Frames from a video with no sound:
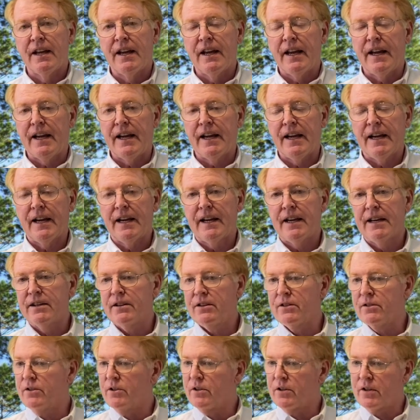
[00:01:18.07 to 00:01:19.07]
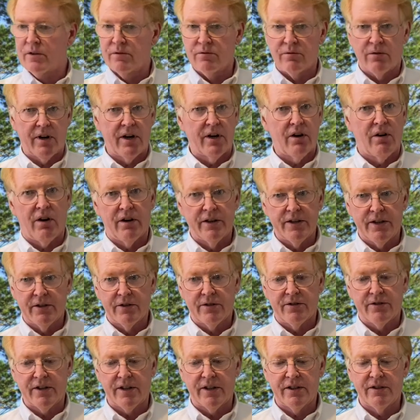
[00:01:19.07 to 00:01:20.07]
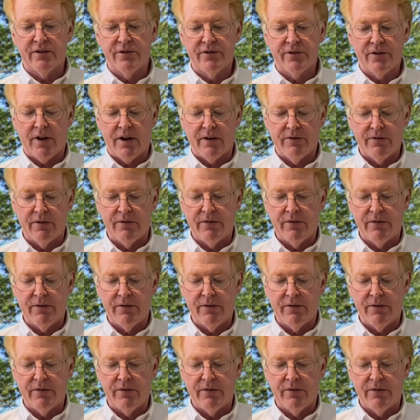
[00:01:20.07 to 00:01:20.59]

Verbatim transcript: and you can run all your signals off